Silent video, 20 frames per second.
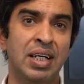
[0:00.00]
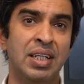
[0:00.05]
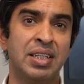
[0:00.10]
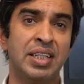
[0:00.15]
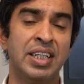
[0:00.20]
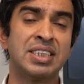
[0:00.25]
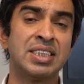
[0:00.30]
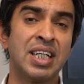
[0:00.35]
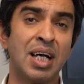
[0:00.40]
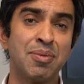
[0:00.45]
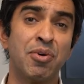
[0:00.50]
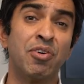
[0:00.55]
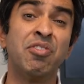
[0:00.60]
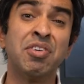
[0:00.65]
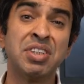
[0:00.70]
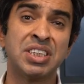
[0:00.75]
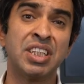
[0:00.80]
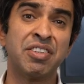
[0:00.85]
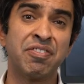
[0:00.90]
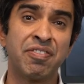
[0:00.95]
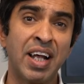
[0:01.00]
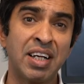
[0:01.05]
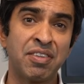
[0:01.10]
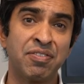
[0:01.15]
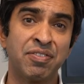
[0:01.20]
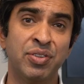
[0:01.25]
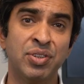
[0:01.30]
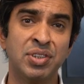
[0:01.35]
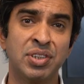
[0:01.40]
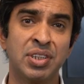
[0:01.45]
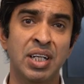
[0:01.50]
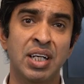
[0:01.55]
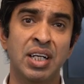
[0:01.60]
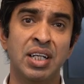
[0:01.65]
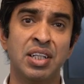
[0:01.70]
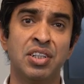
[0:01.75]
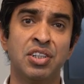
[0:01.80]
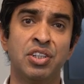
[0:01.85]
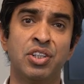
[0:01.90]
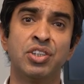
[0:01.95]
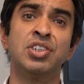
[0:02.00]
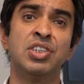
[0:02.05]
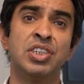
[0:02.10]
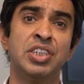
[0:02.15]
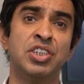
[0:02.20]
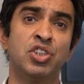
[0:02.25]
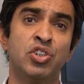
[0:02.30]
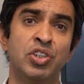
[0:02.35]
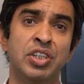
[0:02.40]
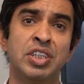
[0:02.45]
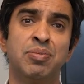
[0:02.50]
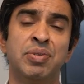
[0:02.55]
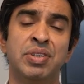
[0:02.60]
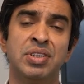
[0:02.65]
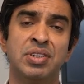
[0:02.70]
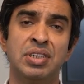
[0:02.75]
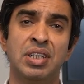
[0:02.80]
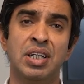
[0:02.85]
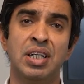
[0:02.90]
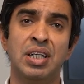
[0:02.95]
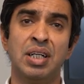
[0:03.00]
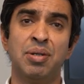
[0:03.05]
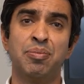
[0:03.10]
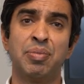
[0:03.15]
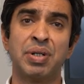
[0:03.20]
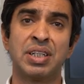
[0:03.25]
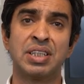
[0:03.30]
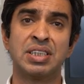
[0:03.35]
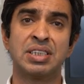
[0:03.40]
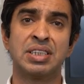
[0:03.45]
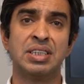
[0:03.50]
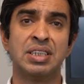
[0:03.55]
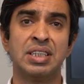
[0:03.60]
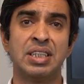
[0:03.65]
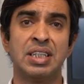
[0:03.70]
This type of rigid flat foot does need treatment because